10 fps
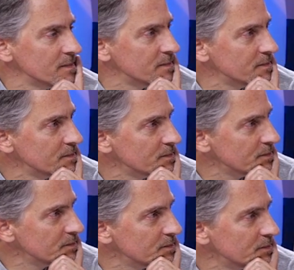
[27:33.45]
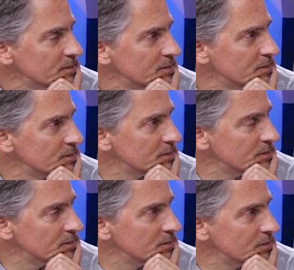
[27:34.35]

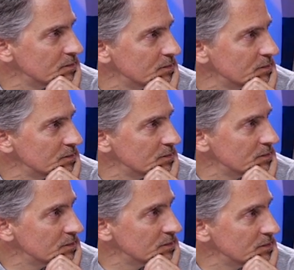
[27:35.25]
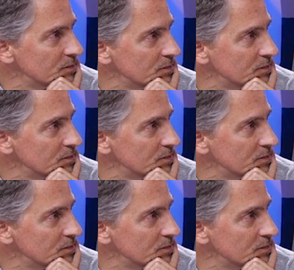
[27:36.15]
This person isn't speaking.